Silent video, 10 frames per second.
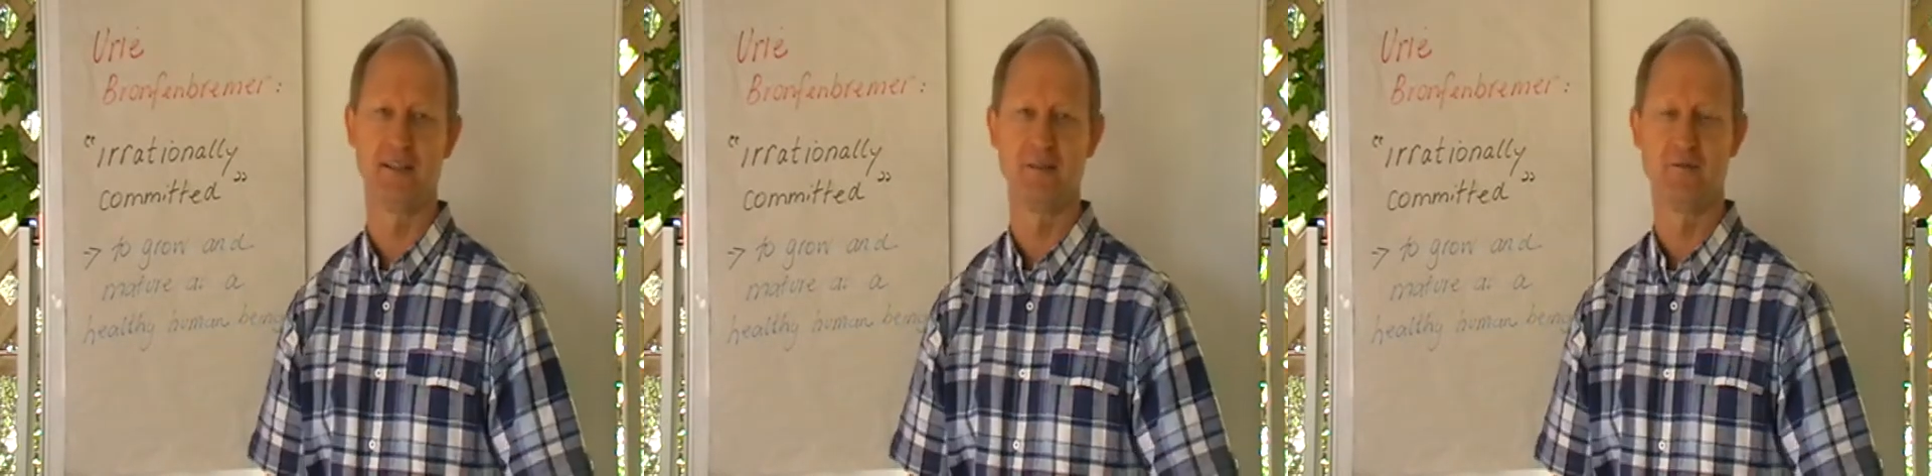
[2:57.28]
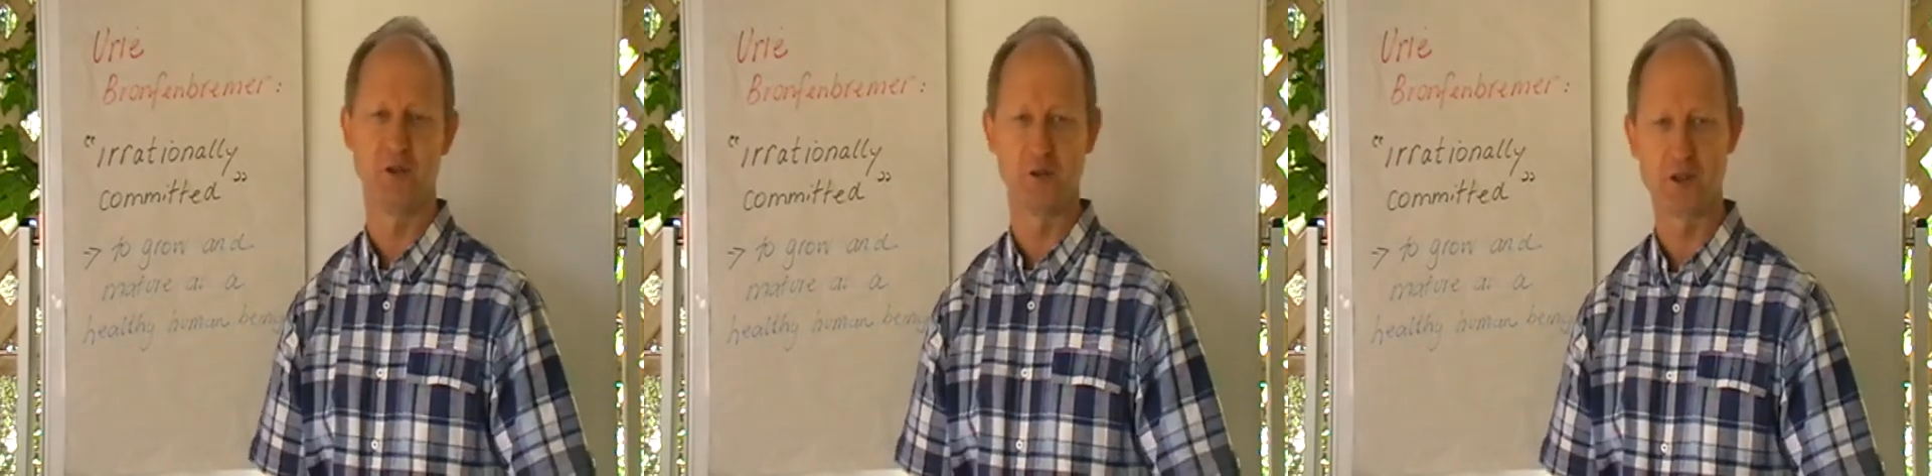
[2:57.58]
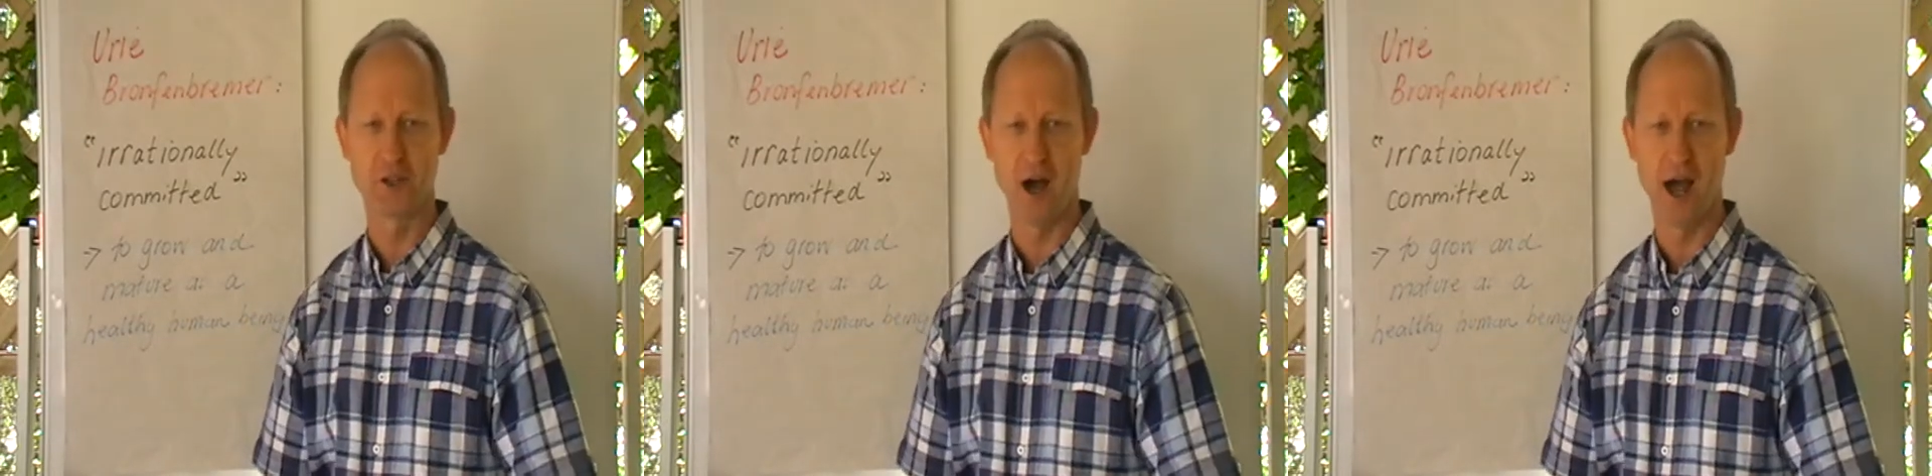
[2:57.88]
for your
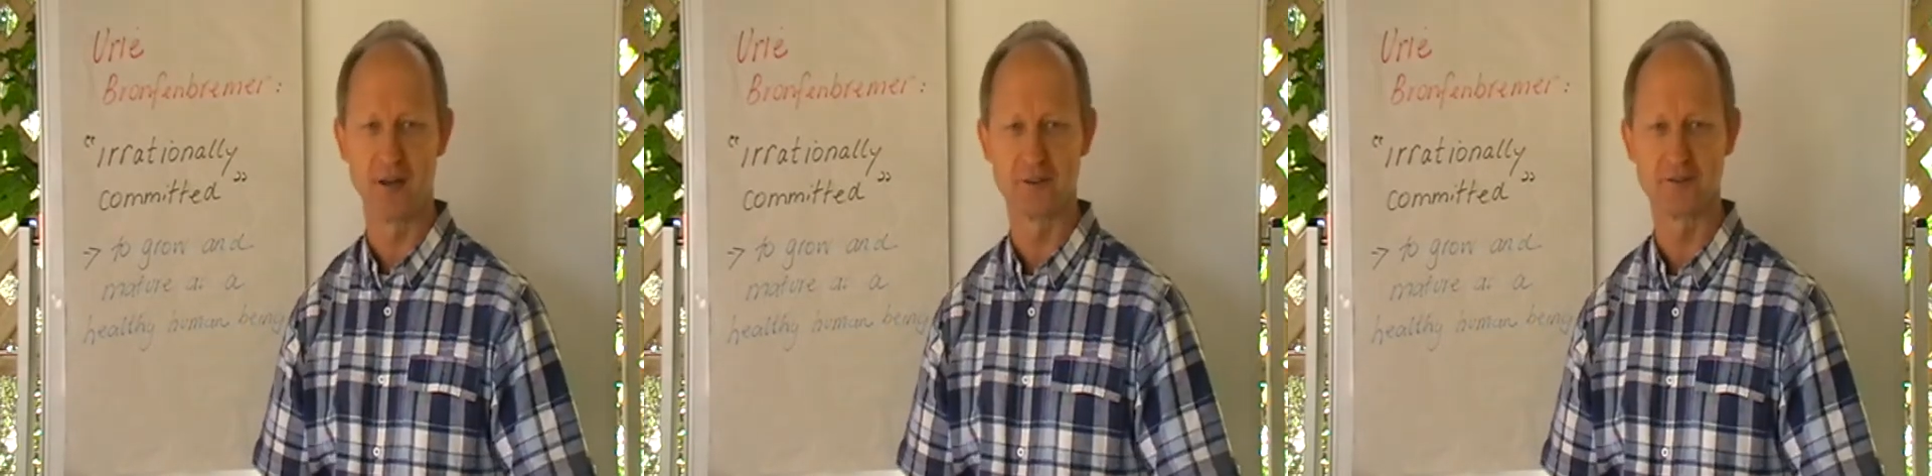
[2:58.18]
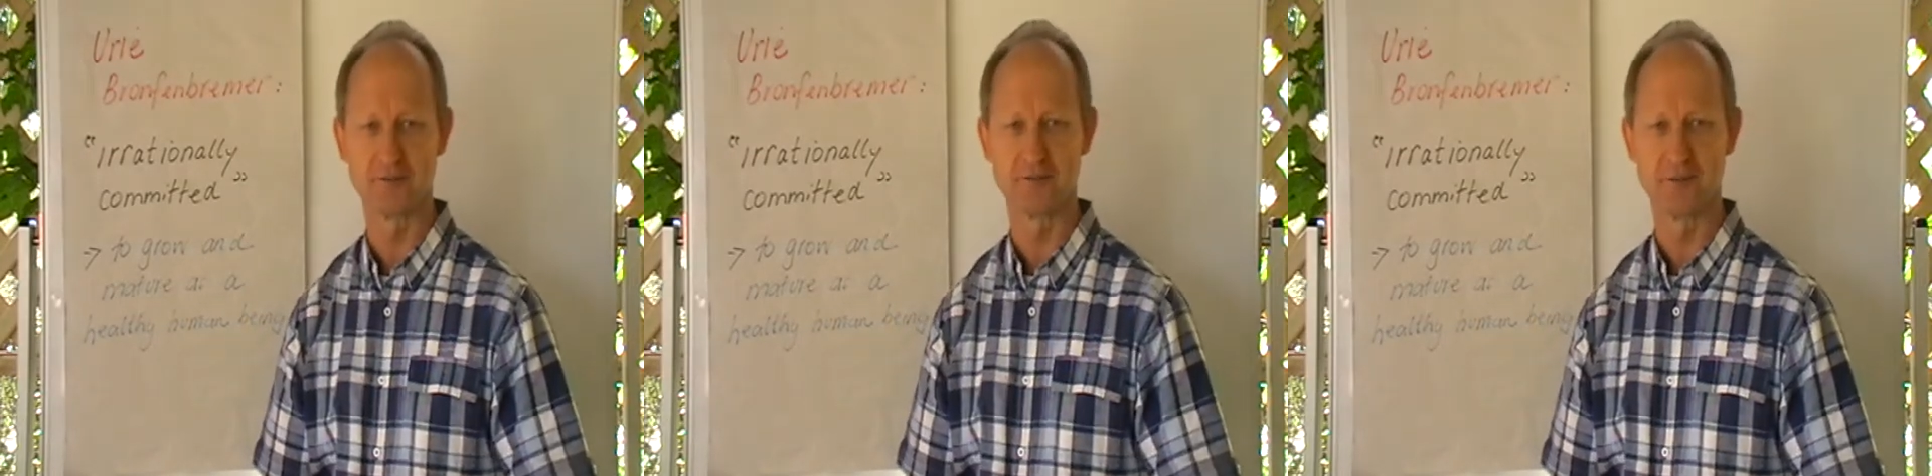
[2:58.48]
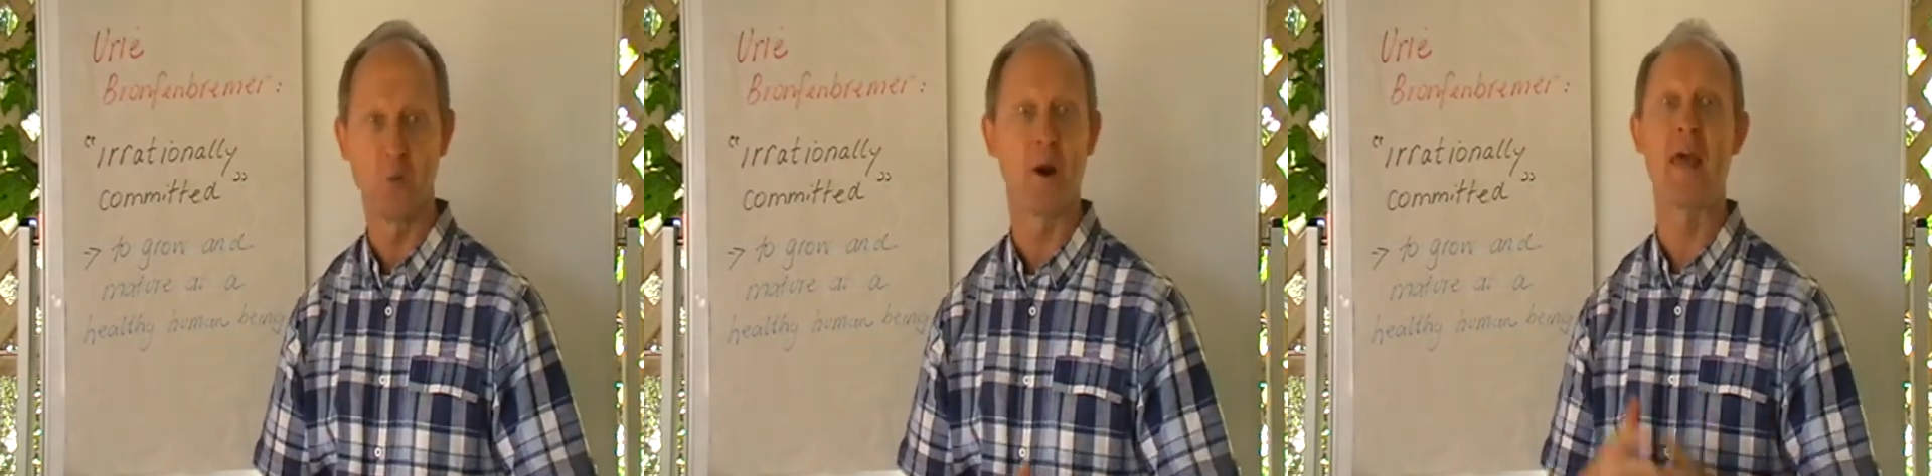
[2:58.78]
child,
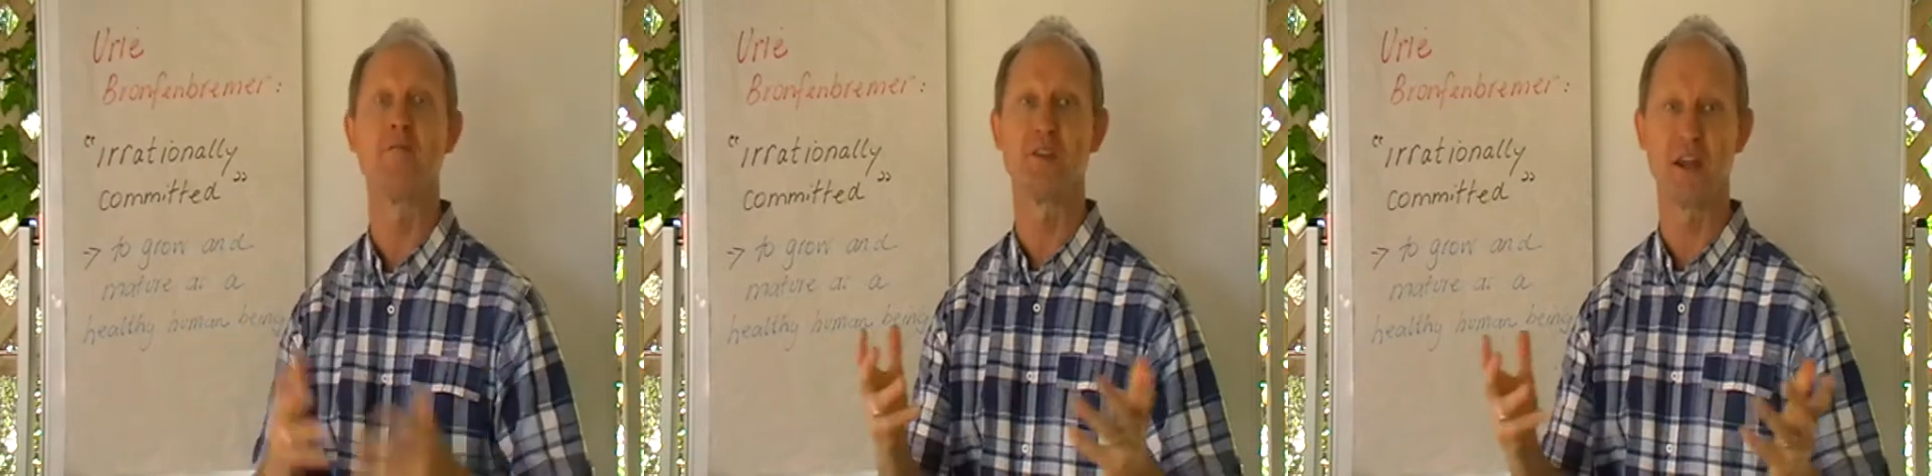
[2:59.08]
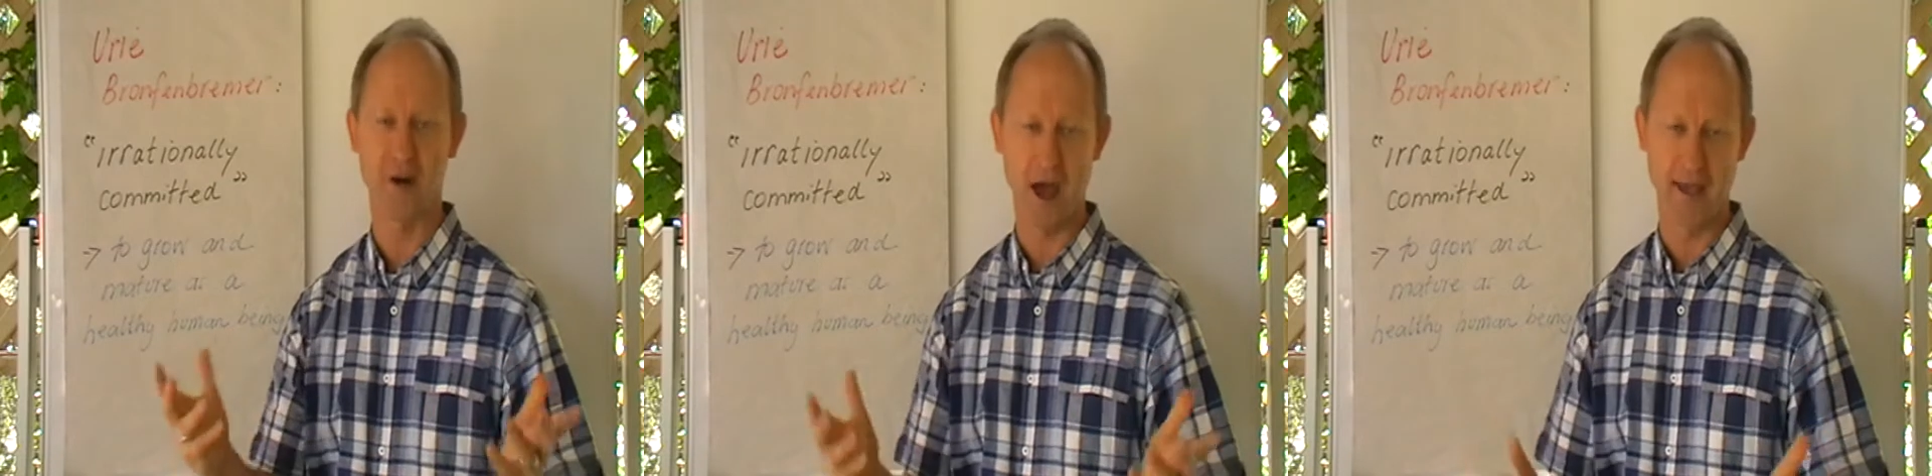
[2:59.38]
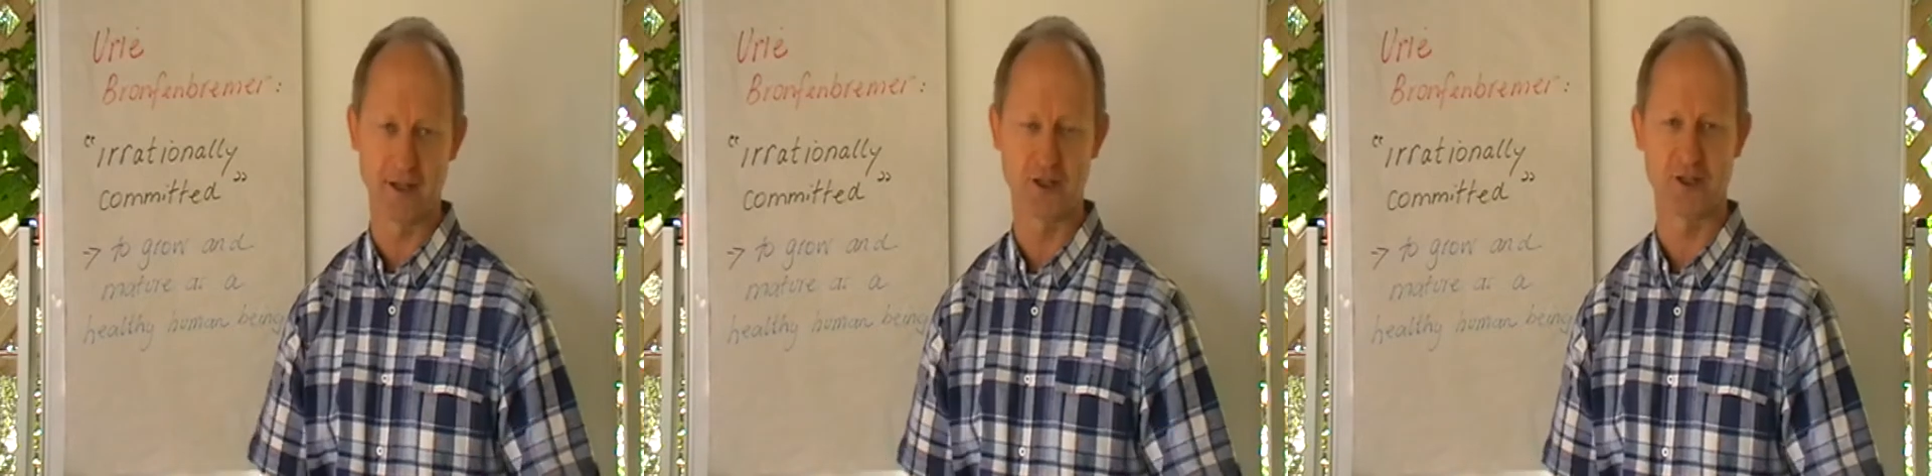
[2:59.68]
whatever their
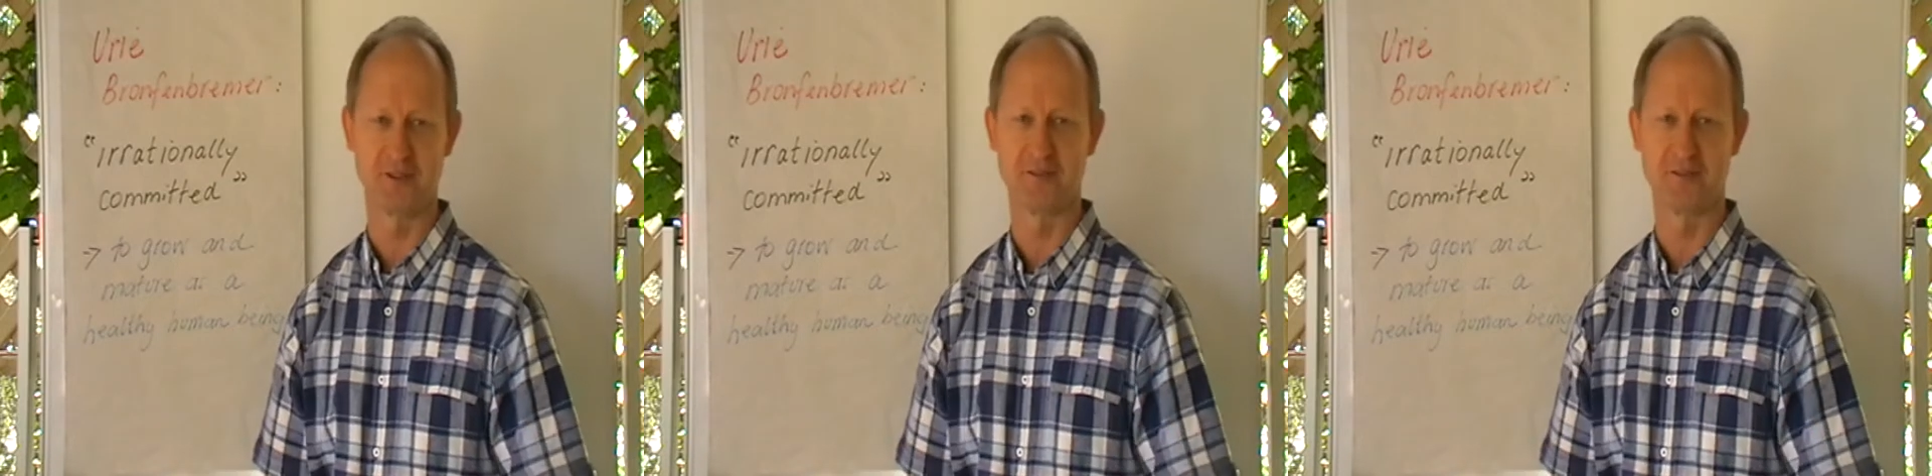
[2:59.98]
age.